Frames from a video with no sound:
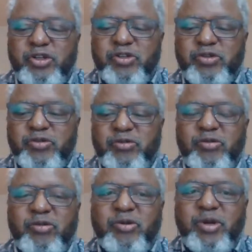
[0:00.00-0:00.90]

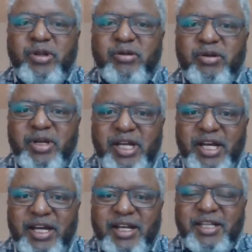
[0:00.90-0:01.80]
to,
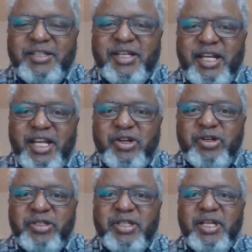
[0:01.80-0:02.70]
let's say,
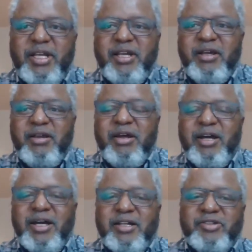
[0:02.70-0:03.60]
Lagos,
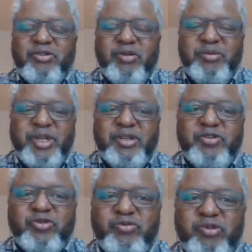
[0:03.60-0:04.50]
some of them
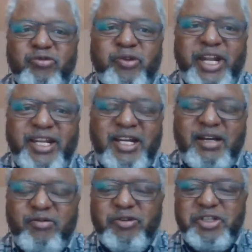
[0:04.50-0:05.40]
to
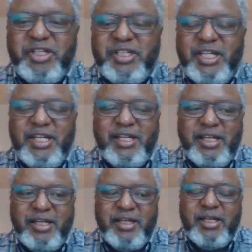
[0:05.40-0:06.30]
Weda, which is
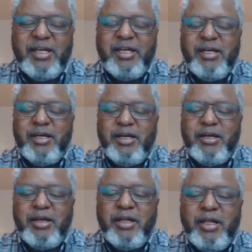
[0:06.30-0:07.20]
in
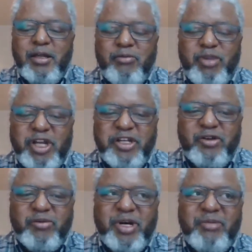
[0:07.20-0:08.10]
Benin
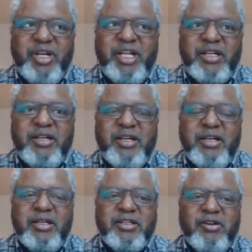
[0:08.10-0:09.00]
Republic,
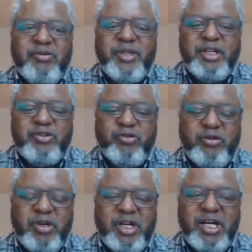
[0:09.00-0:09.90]
some of them
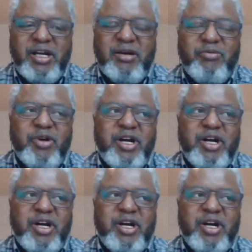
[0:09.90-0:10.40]
to